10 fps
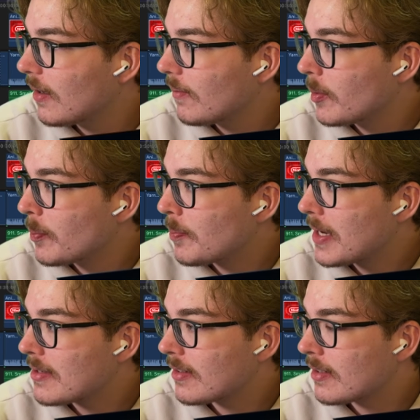Been
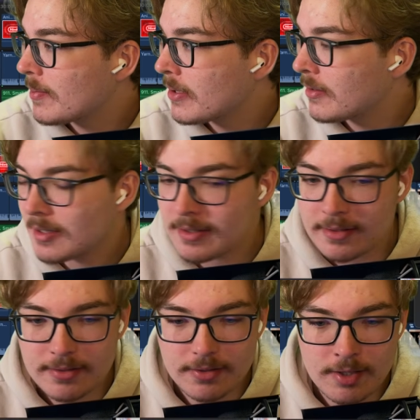basically building a
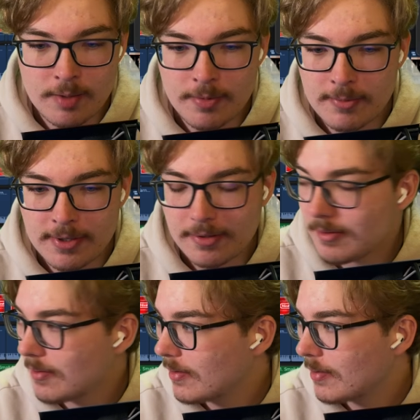open world
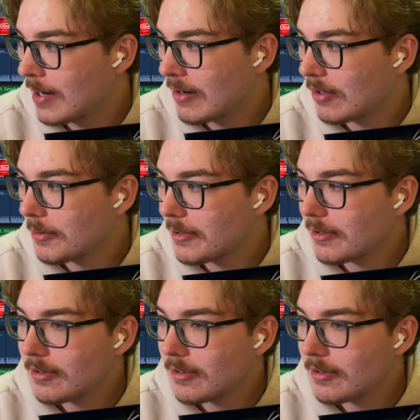Mario world.